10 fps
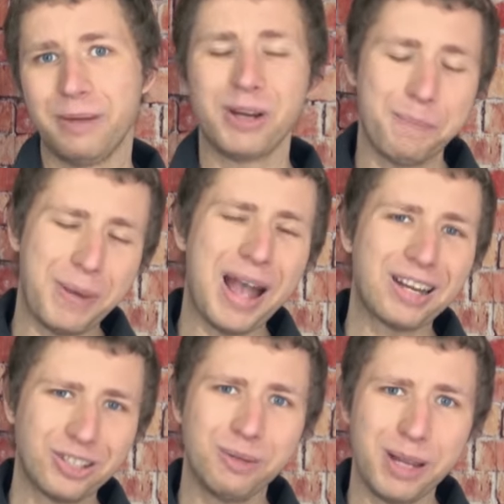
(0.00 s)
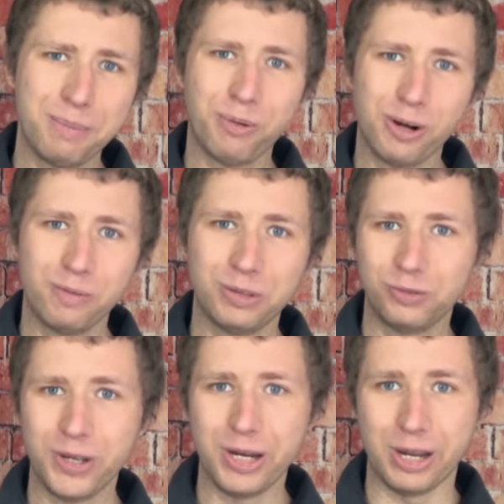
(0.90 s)
let me get back to the main point of this
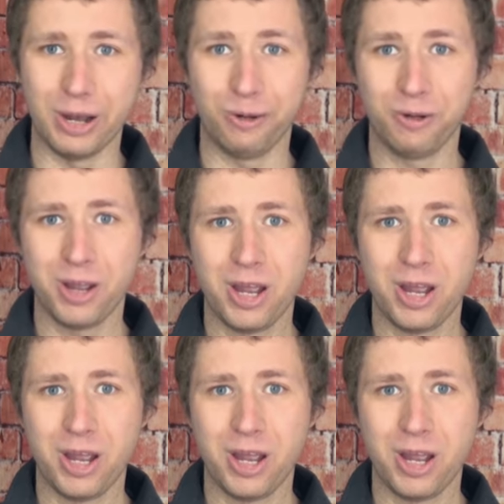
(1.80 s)
video.